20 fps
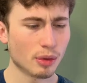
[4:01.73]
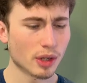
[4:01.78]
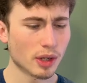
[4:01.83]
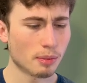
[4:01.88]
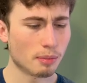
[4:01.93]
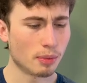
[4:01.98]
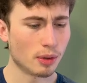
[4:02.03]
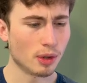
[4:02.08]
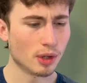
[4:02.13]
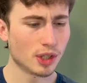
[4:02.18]

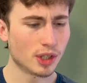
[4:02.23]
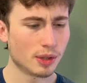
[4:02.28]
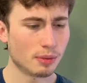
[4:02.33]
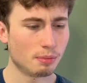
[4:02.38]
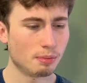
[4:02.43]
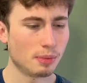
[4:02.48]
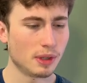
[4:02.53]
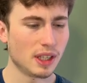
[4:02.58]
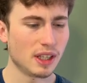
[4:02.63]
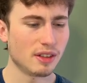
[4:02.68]
to push
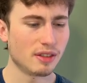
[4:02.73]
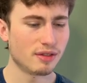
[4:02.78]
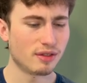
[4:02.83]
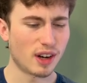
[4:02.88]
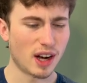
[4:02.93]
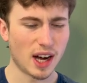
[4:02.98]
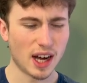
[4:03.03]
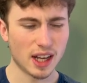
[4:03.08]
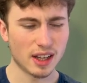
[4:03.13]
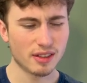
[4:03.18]

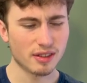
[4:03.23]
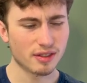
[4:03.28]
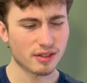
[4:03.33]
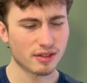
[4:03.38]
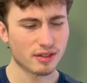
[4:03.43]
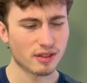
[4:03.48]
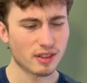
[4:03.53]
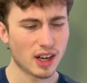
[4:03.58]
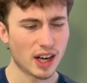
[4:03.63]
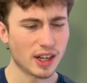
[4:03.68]

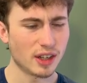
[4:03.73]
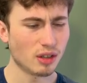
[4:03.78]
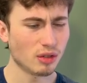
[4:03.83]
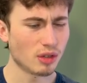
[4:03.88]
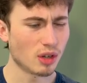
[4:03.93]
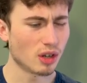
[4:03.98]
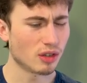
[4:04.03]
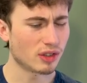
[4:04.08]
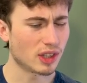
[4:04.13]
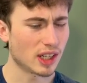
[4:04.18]
b5, I
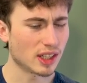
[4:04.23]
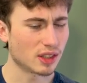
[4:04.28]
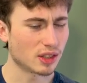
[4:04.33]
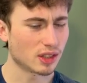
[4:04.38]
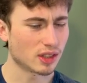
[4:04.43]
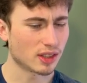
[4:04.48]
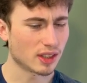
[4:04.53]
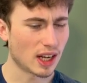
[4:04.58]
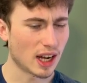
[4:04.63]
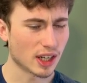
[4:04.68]
don't know if
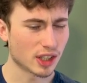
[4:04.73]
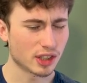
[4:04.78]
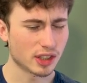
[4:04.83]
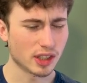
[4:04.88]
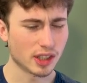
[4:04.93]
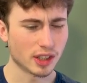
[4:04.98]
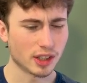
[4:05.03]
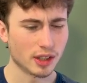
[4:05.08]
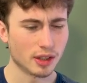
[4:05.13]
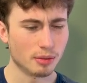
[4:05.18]
that's
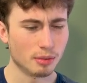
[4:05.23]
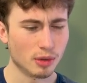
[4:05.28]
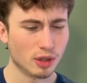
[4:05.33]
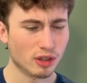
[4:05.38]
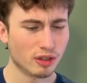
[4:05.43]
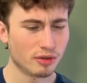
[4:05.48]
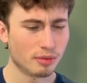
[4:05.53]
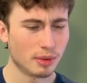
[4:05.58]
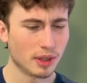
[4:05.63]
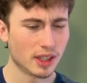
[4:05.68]
actually a good
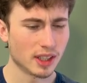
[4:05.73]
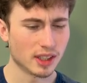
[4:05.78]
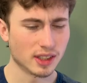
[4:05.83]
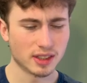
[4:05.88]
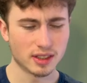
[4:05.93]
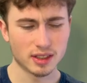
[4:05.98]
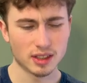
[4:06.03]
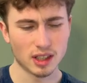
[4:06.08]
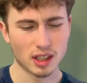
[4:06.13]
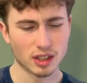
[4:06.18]
move
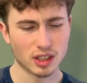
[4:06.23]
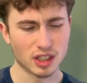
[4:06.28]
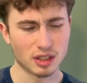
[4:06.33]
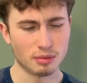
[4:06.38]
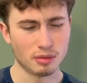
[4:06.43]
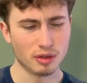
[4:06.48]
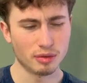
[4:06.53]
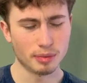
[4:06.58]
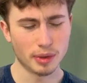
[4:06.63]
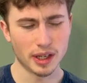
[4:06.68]
because I'll
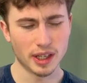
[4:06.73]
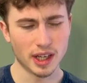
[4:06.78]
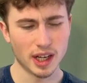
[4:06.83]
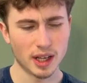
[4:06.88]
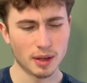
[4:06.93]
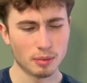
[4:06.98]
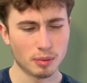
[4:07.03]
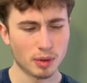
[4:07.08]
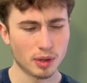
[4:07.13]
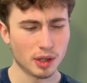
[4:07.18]
just move my
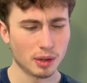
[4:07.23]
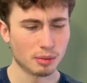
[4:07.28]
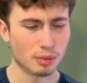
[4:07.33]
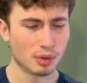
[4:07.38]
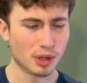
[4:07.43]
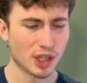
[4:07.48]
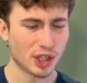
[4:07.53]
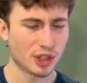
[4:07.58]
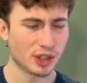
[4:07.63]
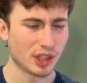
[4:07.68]
knight, putting
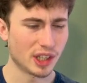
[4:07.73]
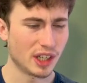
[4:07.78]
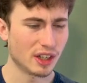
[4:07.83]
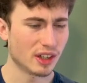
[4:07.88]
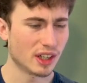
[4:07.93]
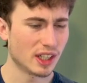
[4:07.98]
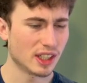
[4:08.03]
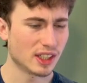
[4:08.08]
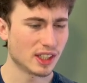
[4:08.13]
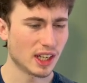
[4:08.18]
pressure
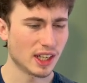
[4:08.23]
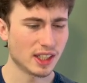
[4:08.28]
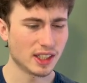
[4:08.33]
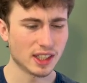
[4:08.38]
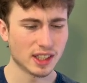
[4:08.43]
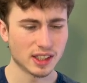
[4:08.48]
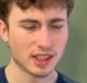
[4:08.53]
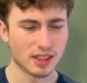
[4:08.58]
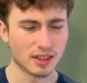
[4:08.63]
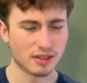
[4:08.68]
here. His
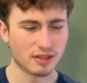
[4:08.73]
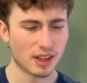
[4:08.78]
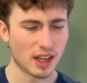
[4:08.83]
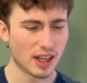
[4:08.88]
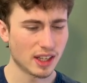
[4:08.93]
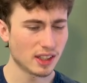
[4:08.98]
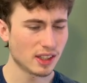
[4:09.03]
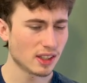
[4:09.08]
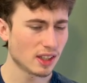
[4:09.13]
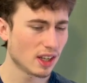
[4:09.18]
knight does
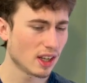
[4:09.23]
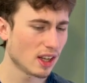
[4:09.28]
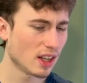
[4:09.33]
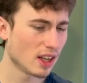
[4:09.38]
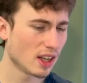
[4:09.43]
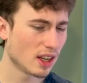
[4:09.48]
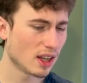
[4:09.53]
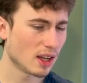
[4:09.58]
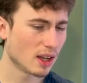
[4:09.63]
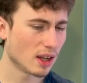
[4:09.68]
defend,
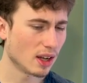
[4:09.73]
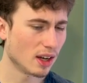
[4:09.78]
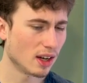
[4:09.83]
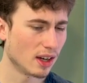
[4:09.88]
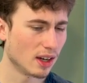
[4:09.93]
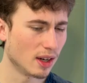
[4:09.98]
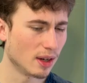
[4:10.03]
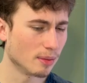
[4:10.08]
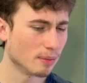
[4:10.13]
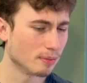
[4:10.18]

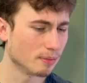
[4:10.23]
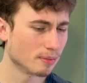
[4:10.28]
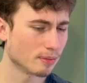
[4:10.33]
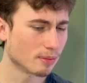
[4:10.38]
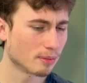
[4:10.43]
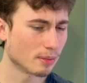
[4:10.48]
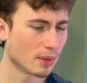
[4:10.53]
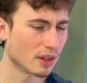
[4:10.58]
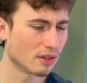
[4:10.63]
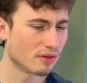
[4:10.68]

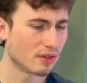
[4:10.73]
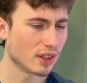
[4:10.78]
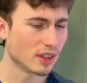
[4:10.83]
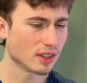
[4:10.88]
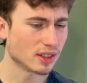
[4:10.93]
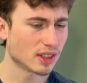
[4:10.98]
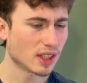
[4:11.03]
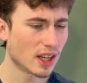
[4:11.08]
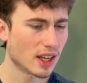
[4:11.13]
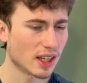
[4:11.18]
but it
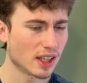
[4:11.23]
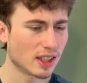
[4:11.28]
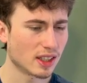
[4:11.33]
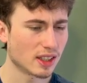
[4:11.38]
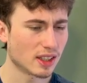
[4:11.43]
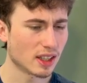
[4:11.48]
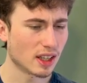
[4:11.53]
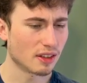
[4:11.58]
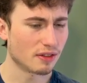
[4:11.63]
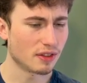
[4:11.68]
feels
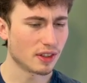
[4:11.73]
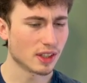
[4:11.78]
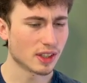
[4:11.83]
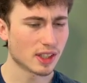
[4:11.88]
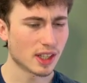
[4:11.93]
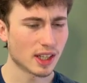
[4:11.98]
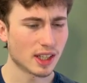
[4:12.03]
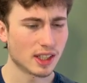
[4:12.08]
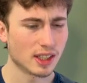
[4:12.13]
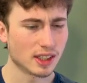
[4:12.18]
like
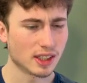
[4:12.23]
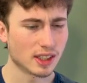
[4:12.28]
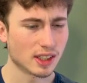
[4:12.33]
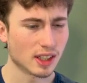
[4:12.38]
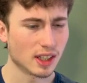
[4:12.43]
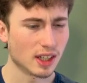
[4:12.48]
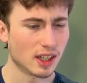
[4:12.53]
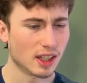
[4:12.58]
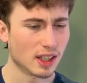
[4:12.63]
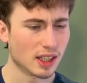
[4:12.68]

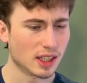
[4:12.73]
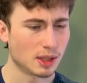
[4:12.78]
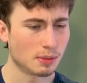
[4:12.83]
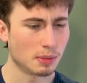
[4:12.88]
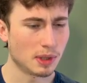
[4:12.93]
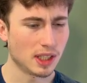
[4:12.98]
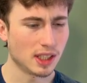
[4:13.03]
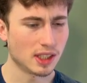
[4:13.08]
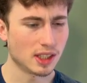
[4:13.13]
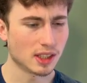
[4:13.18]
his
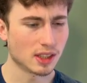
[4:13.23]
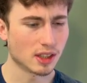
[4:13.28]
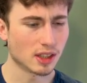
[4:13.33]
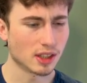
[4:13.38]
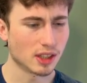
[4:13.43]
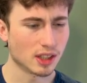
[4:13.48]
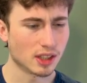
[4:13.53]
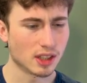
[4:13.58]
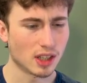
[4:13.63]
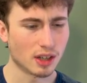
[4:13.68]
pieces
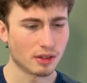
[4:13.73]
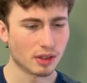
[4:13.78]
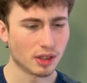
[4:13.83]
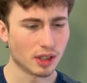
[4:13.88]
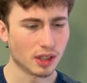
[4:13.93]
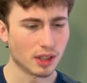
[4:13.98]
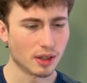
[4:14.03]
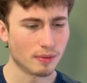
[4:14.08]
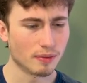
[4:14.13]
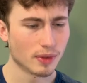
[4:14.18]
are just not
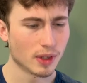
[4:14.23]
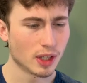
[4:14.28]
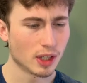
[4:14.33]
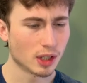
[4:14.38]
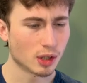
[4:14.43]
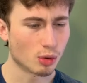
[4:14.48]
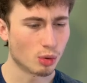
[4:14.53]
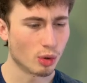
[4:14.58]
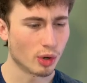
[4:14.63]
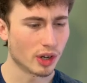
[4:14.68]
really
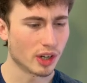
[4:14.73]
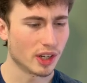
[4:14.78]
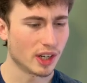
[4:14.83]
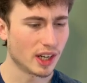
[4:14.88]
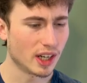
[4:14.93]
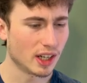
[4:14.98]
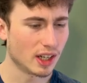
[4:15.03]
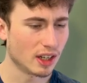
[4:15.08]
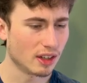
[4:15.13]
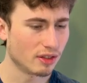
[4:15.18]

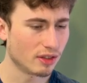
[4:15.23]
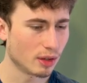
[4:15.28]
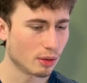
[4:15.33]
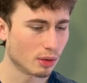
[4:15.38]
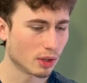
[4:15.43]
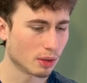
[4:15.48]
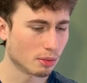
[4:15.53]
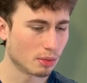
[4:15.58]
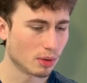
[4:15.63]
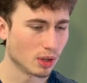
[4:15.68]
coordinated if he
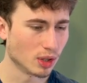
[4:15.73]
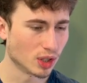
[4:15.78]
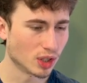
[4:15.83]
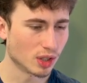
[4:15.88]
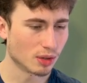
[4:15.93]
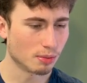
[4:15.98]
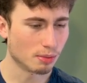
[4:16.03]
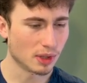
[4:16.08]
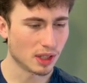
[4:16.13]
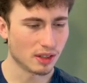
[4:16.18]
were to
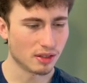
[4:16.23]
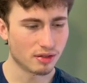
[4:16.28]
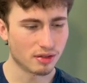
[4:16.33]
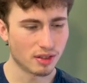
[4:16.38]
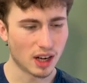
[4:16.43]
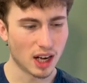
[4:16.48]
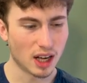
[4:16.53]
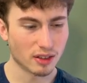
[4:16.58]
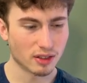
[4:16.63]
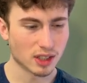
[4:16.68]
push
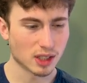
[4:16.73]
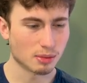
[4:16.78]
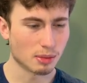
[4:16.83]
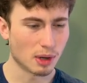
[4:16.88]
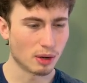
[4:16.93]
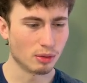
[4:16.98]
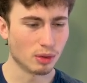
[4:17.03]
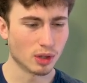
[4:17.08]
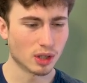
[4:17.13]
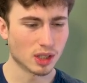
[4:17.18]
b5 because
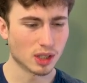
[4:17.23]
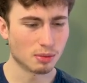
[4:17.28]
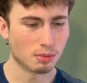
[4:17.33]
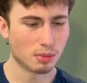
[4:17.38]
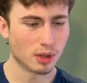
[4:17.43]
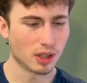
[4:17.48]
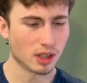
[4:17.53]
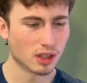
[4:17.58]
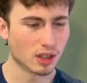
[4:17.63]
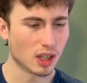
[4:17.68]
my rook is
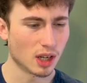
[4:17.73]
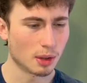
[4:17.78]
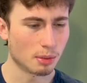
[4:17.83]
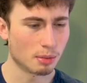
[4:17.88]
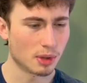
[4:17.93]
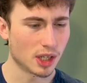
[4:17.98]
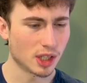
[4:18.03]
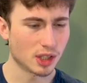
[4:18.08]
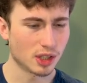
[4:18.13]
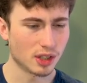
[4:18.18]
putting a lot
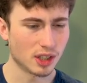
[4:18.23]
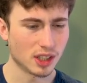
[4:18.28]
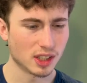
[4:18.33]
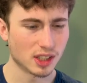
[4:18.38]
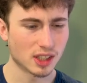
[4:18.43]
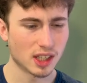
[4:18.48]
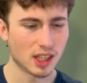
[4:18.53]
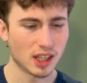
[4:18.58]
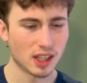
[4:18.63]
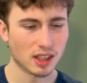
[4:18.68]
of pressure and
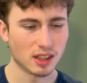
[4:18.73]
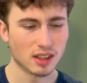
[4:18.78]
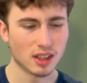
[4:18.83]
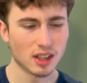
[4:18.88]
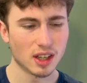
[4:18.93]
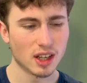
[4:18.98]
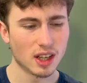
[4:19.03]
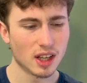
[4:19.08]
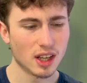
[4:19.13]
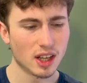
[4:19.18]
his king
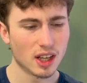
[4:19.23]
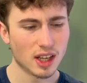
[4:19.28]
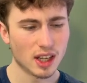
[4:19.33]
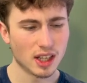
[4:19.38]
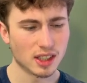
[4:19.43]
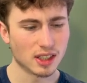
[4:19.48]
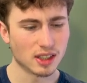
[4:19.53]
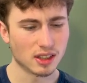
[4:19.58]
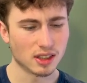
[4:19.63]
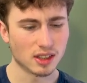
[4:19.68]

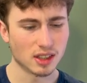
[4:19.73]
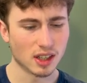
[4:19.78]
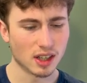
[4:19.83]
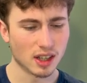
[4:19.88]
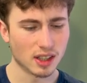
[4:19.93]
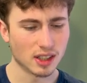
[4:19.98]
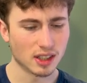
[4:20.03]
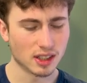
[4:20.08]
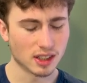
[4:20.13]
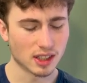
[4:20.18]
isn't
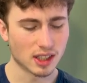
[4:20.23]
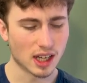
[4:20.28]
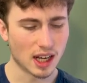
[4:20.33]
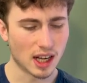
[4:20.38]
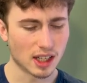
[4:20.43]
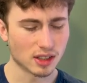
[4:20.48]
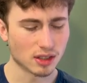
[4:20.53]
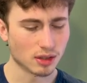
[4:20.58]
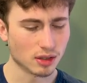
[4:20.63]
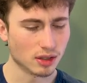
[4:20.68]

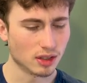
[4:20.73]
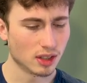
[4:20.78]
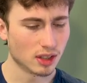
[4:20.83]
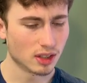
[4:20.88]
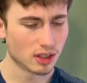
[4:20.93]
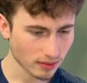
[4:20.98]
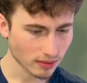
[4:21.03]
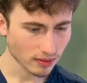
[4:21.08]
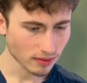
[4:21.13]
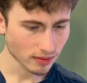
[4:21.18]
castled.
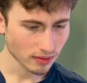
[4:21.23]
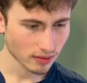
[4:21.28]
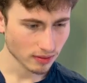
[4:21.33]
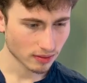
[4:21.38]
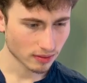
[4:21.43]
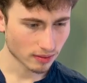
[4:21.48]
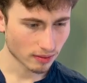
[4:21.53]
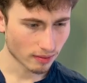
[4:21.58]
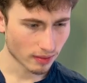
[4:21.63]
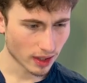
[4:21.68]

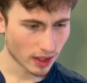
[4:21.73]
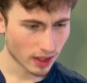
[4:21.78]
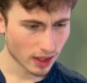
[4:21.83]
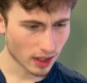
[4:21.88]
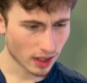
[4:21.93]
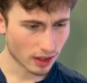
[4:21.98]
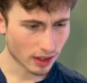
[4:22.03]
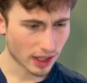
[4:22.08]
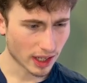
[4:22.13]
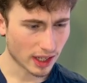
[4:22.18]

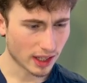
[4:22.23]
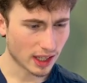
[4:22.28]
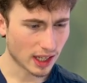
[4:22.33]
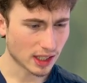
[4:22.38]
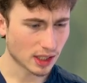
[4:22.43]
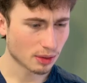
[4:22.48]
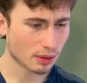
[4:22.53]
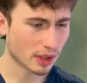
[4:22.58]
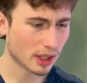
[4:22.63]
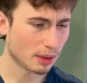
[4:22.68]
Okay, and
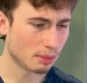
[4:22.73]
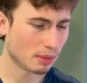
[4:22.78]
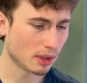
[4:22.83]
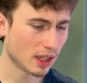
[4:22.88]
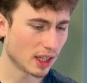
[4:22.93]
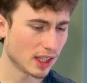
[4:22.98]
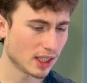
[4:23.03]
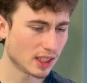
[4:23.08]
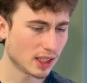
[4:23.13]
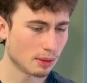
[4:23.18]
that's what he
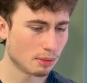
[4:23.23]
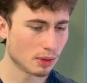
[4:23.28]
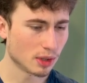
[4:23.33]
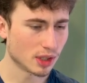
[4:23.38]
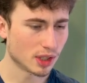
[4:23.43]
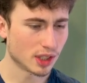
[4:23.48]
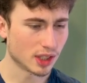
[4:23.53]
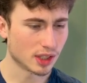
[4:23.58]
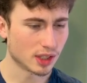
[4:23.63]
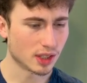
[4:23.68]
plays. He
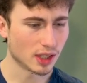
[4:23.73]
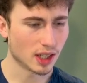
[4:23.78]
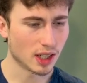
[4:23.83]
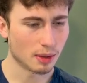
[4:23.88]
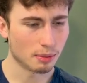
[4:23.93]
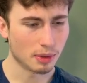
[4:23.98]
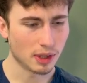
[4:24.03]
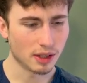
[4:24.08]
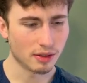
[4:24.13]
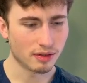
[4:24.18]
pushes
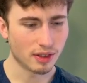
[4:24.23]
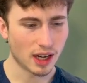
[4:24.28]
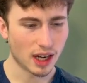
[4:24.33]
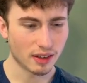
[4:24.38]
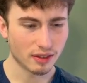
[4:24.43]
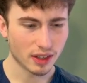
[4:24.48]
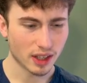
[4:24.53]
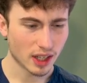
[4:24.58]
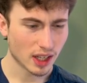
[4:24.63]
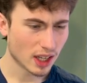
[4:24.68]

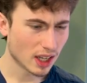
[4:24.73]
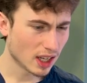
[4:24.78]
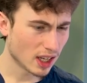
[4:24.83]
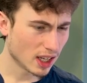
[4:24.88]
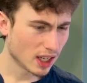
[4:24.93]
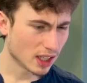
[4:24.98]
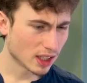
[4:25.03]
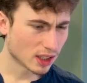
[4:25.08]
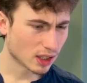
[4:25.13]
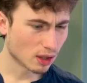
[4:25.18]
b5.
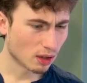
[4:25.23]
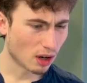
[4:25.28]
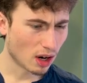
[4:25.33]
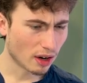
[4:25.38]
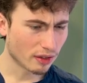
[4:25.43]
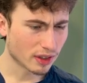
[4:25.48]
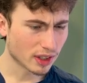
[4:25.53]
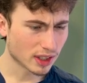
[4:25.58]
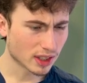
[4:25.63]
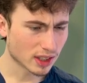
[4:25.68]
So
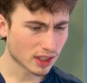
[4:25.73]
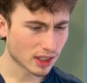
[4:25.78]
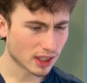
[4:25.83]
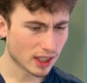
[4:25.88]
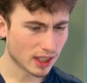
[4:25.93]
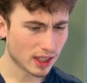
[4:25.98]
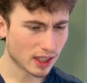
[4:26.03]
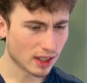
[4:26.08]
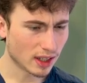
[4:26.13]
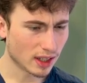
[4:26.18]
obviously,